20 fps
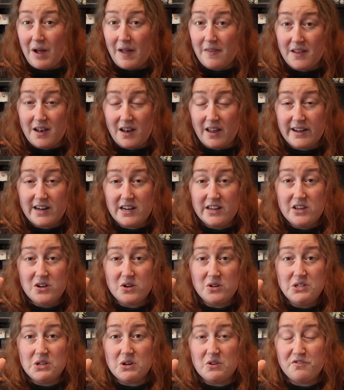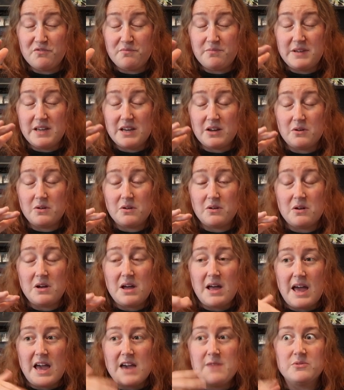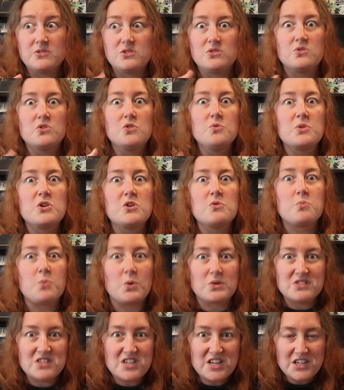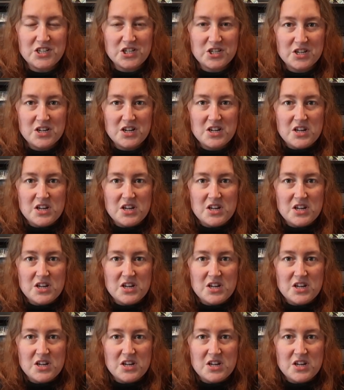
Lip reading: and the likelihood of being able to do what you wanted